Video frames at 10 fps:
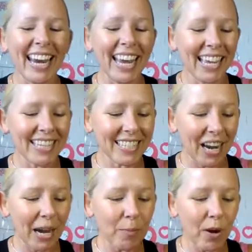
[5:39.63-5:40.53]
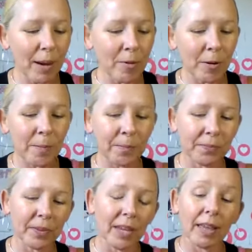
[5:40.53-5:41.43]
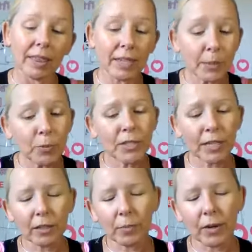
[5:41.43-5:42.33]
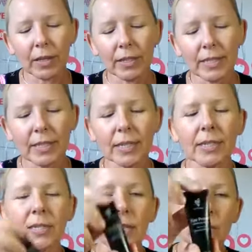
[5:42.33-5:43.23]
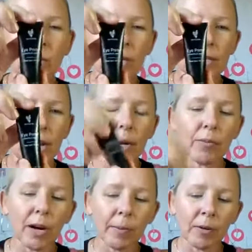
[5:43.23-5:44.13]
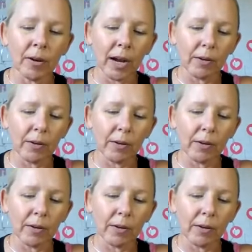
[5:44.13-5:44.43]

and eye primer, this particular brand, this is Younique's Eye Primer.